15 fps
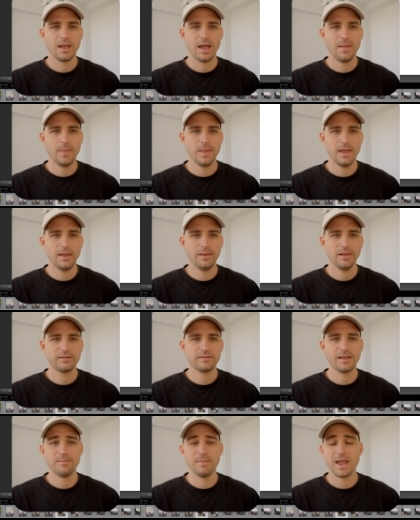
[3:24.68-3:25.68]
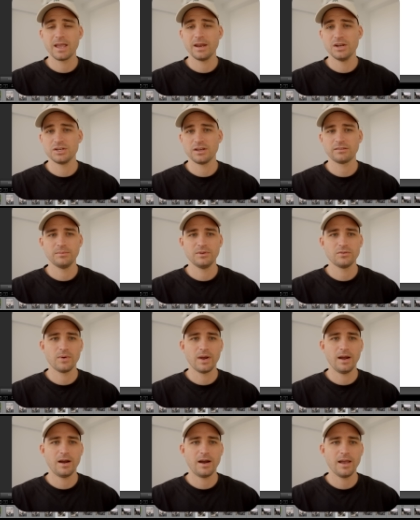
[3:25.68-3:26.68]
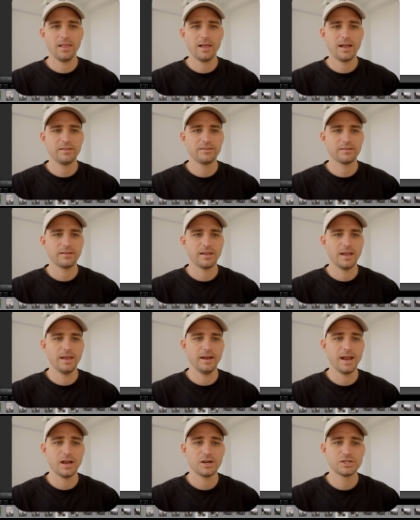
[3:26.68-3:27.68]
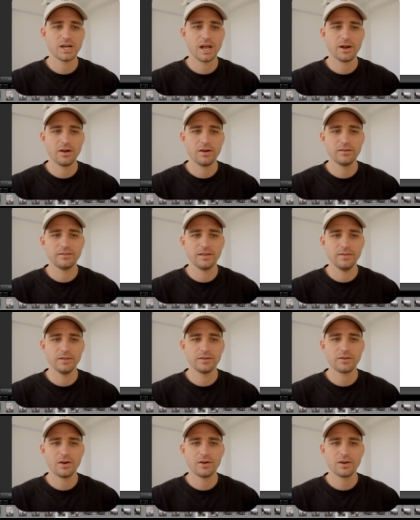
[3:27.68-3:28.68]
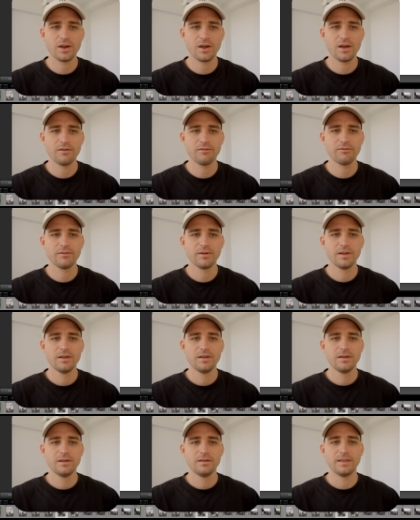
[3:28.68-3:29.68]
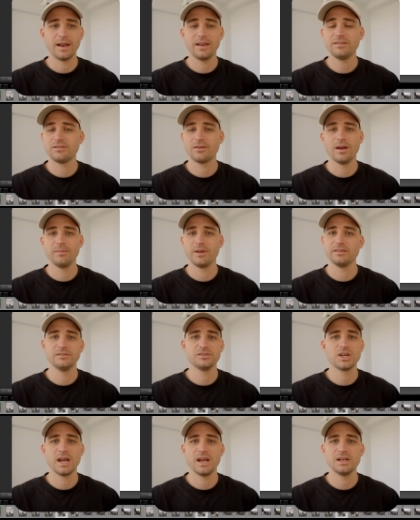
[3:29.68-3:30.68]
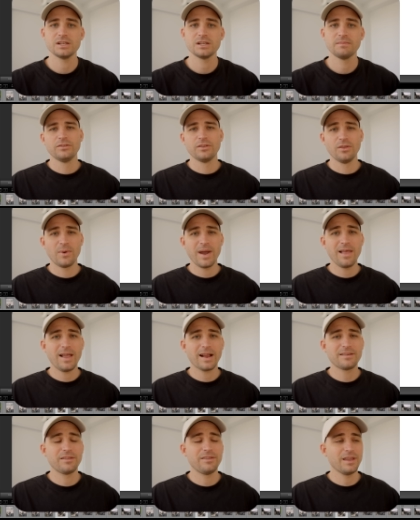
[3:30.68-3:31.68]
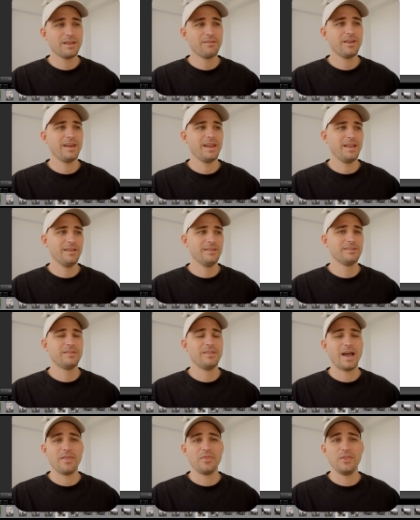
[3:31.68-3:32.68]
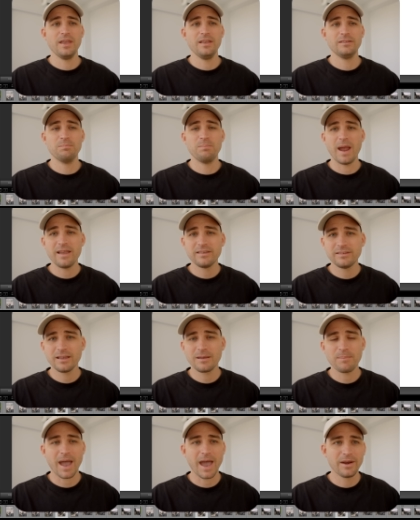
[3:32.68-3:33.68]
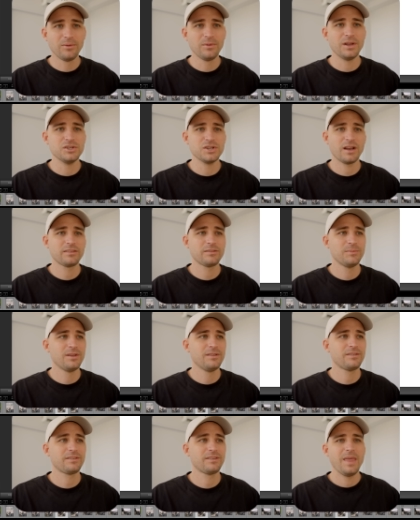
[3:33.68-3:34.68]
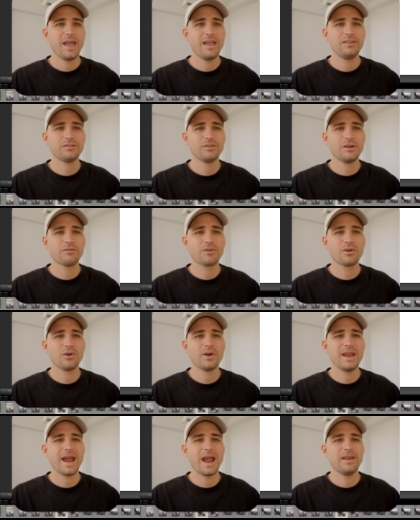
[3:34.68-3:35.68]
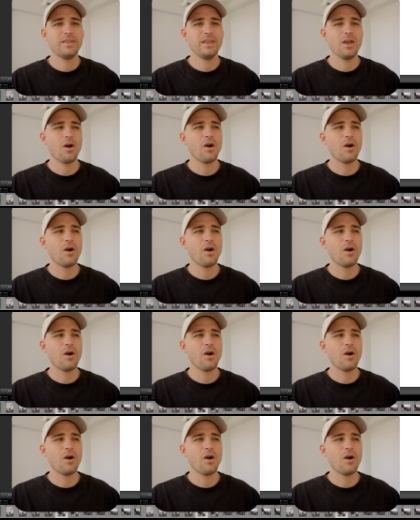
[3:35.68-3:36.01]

and then let's say make an adjustment to our highlights and our shadows in the tone curve, that histogram doesn't change. So the way I like to think of it is that these basic panel adjustments, they sort of create the